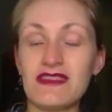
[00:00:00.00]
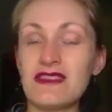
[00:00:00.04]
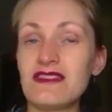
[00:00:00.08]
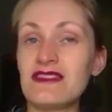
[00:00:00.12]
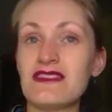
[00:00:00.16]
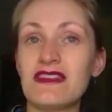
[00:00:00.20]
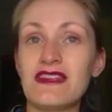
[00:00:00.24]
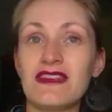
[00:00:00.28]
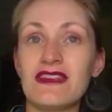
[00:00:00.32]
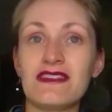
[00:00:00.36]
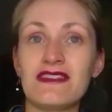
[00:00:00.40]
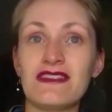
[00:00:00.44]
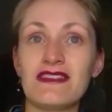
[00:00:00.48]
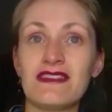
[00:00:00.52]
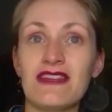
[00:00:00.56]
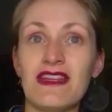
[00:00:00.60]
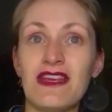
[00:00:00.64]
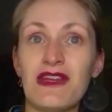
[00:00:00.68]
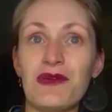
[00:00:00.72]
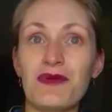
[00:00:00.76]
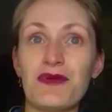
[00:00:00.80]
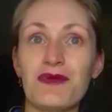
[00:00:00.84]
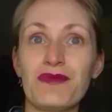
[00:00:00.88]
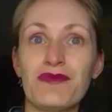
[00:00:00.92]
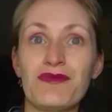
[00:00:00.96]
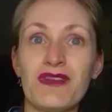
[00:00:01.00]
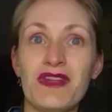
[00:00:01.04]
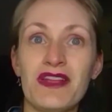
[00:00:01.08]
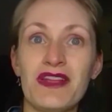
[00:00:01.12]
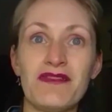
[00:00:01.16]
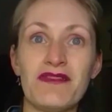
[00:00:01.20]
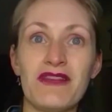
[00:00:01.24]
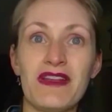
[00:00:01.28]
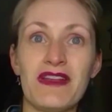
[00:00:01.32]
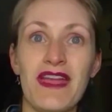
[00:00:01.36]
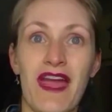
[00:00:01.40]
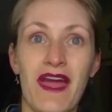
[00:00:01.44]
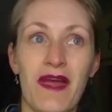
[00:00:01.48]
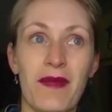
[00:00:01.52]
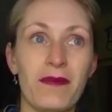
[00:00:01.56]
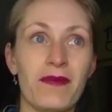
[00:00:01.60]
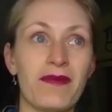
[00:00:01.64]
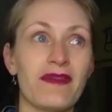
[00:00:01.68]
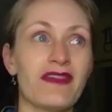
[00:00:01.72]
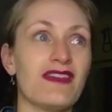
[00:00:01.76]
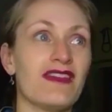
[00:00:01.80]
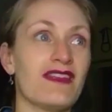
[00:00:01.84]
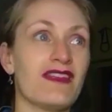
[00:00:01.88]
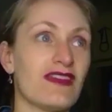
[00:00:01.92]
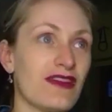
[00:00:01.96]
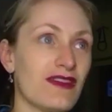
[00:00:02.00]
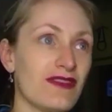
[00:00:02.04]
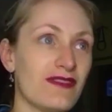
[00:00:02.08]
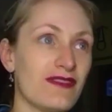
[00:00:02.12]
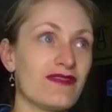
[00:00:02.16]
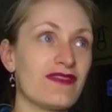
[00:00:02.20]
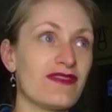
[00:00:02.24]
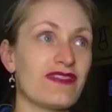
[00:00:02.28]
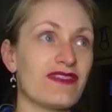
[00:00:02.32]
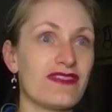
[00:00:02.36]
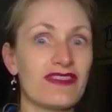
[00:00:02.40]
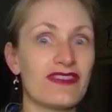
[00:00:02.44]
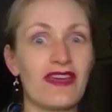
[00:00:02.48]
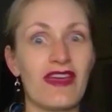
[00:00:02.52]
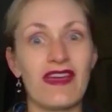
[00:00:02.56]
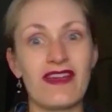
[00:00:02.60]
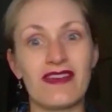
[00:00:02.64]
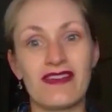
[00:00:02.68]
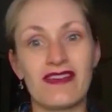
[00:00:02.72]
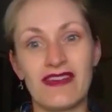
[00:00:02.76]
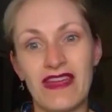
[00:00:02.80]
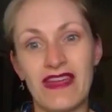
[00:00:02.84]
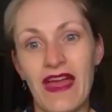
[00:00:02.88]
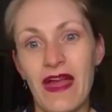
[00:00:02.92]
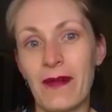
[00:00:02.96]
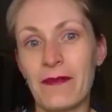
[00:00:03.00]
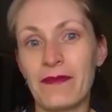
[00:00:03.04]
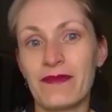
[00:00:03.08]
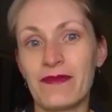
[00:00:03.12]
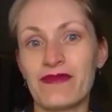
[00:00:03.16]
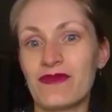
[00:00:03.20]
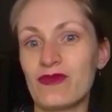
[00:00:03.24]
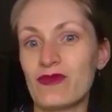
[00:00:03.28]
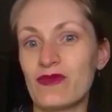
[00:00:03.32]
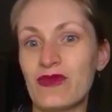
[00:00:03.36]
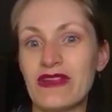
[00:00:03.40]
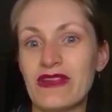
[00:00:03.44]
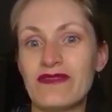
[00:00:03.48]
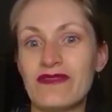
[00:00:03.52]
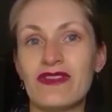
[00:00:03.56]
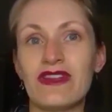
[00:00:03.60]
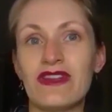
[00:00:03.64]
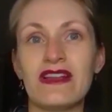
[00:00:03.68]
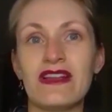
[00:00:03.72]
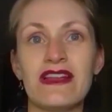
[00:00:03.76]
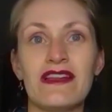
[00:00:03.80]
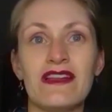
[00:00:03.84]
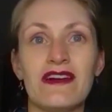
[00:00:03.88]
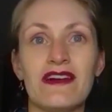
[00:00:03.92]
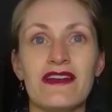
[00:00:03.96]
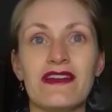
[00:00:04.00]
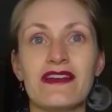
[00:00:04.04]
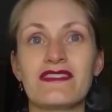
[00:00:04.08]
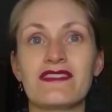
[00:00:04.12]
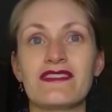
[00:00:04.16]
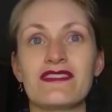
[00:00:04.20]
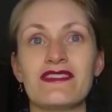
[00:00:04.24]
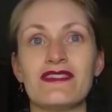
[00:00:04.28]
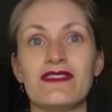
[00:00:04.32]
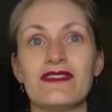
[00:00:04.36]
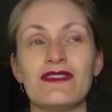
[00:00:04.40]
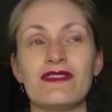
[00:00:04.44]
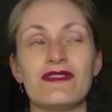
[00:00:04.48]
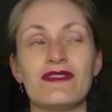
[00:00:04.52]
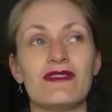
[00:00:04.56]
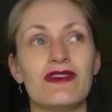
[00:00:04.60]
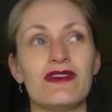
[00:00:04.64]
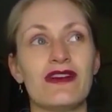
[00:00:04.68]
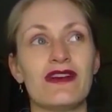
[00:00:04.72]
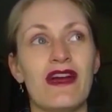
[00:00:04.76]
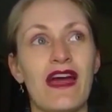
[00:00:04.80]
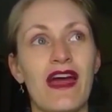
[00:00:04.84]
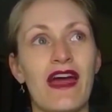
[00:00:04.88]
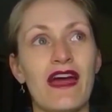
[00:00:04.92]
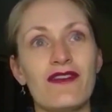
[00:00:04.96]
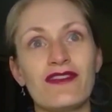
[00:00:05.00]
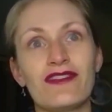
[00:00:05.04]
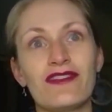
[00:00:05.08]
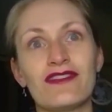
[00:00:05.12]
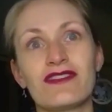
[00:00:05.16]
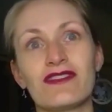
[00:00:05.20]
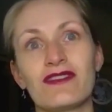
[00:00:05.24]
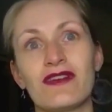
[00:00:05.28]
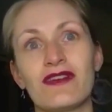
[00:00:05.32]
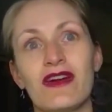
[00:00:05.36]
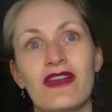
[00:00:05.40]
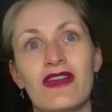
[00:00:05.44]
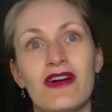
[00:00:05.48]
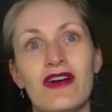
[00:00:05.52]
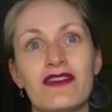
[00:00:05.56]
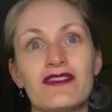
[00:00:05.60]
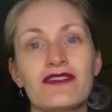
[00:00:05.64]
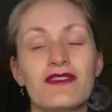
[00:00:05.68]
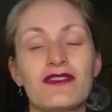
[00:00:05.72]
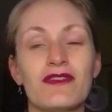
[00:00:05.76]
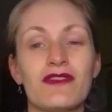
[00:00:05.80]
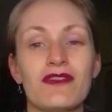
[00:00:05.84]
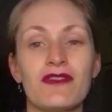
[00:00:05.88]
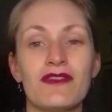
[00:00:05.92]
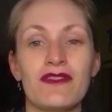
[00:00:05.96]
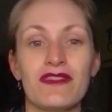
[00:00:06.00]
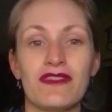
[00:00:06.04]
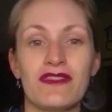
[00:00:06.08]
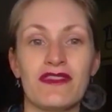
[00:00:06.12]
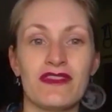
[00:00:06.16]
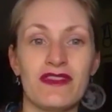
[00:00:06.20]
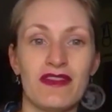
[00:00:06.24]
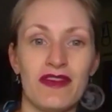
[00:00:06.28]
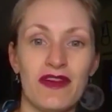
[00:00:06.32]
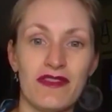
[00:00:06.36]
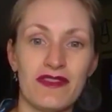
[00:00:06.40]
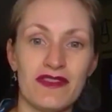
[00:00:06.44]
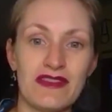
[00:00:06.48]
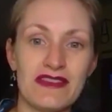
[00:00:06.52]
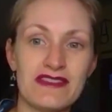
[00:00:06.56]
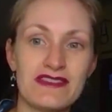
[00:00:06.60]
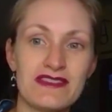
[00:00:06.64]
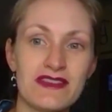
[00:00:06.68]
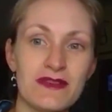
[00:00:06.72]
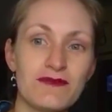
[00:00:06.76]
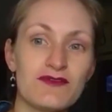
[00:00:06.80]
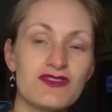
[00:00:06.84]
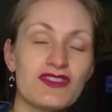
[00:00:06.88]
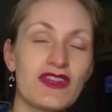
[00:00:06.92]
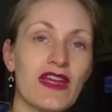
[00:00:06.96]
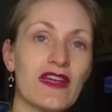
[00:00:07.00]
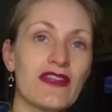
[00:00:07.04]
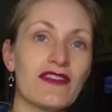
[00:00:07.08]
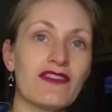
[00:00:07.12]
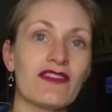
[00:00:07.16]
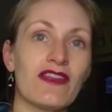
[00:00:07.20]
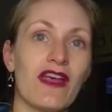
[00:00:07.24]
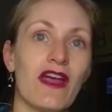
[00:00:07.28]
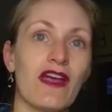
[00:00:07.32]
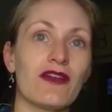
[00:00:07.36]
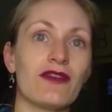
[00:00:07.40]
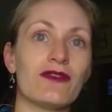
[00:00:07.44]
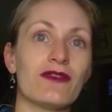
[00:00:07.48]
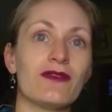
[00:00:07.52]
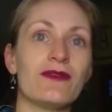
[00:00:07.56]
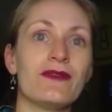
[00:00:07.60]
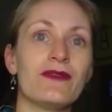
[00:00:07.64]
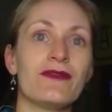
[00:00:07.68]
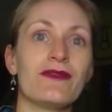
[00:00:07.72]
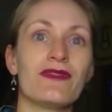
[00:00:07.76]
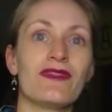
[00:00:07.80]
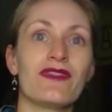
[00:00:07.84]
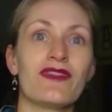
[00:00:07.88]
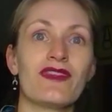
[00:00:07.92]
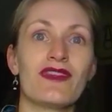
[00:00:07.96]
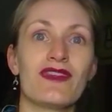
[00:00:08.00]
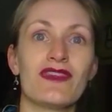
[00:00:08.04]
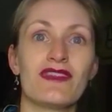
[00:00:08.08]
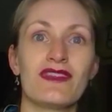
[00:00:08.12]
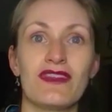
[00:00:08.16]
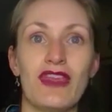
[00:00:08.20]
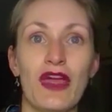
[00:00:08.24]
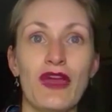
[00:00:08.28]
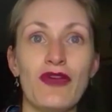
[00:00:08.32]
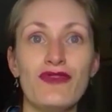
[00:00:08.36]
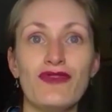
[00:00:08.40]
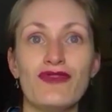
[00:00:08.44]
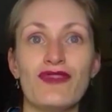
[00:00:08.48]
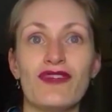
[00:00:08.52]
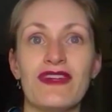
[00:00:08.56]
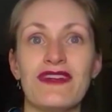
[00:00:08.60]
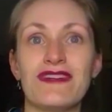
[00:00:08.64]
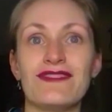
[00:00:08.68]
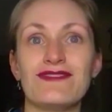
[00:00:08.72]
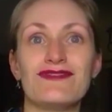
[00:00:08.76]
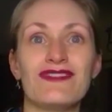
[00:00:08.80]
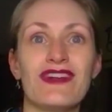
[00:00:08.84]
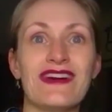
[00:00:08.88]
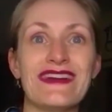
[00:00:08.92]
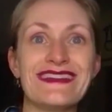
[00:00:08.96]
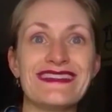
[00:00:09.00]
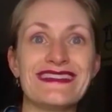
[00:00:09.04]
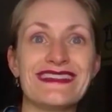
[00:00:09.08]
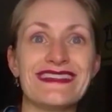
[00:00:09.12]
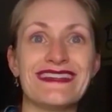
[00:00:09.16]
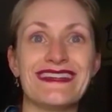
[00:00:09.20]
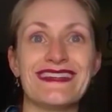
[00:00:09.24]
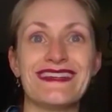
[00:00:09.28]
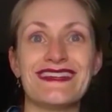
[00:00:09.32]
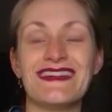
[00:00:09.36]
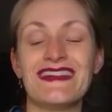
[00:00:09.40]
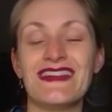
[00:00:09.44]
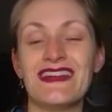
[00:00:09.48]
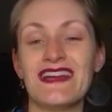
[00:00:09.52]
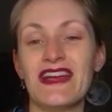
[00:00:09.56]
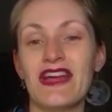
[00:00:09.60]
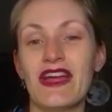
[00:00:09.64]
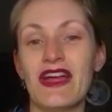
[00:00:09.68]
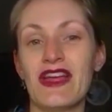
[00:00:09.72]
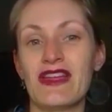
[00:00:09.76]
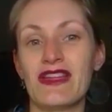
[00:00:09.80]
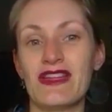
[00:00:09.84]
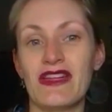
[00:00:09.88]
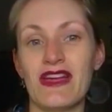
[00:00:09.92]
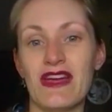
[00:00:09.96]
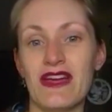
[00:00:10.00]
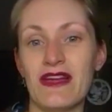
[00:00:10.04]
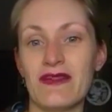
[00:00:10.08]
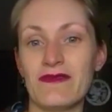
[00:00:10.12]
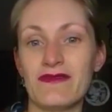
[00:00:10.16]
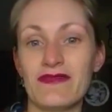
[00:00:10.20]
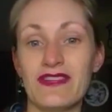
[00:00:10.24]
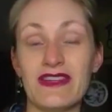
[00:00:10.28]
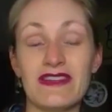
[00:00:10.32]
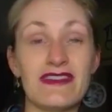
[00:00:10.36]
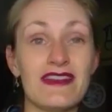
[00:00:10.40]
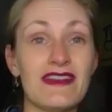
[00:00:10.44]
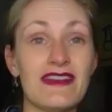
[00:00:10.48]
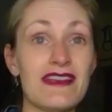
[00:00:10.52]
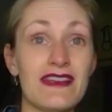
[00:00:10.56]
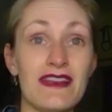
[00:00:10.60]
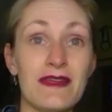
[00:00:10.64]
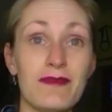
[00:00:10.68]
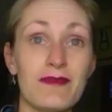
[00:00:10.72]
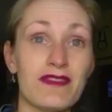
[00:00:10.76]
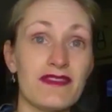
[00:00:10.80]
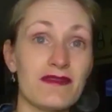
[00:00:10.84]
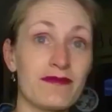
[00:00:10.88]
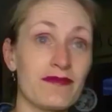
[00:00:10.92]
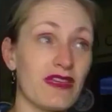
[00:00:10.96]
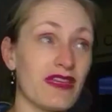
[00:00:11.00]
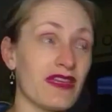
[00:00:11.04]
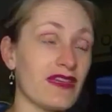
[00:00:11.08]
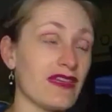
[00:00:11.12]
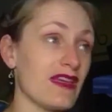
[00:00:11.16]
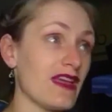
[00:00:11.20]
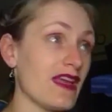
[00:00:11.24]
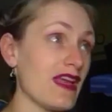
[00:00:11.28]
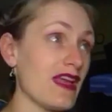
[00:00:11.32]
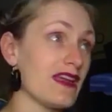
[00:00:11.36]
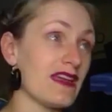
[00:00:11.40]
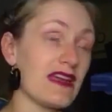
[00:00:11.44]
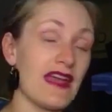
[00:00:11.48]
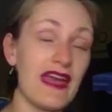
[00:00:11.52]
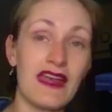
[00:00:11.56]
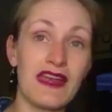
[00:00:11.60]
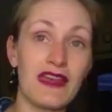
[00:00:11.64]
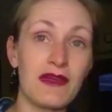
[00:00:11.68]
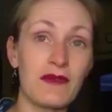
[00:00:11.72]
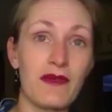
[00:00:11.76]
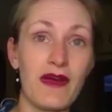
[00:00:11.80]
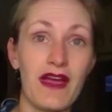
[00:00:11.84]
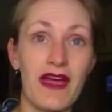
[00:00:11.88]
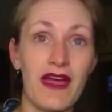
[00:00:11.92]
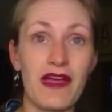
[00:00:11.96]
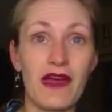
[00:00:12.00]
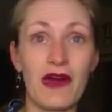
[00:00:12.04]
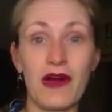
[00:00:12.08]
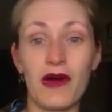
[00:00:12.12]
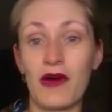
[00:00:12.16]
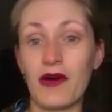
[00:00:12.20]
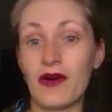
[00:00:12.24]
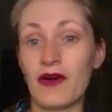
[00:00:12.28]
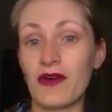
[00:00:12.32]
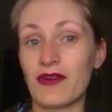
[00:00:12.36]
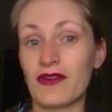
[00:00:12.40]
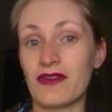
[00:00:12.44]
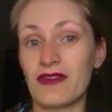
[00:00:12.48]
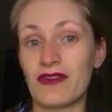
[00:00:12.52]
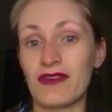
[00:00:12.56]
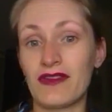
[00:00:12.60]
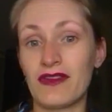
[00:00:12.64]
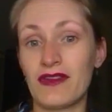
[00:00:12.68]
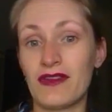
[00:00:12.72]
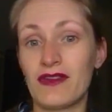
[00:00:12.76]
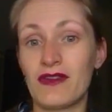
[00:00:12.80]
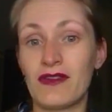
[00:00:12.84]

did, and they were really, really happy, you know, saying, yeah, we'd really like to have an article on this subject. So go for it, write it. They didn't limit me in any way on